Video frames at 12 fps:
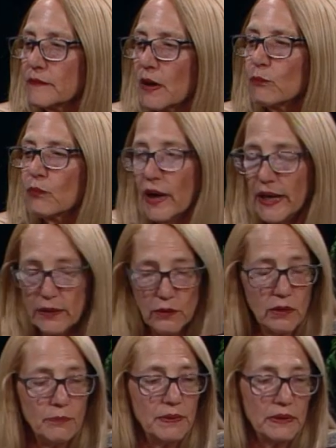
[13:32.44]
Right. You
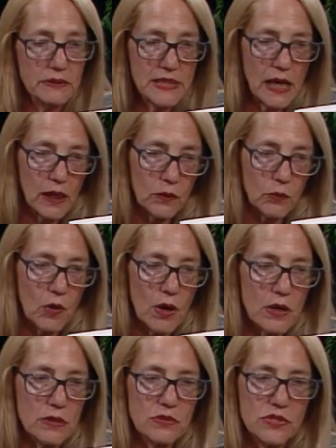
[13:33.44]
could build heart
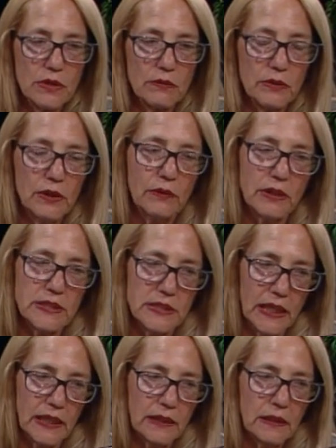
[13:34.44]
walls, so you can
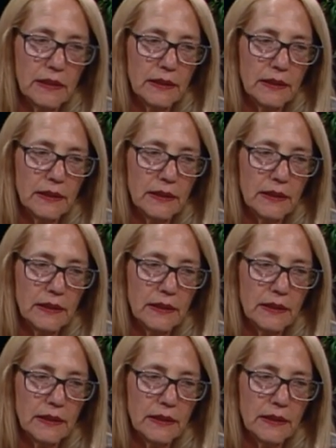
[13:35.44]
take.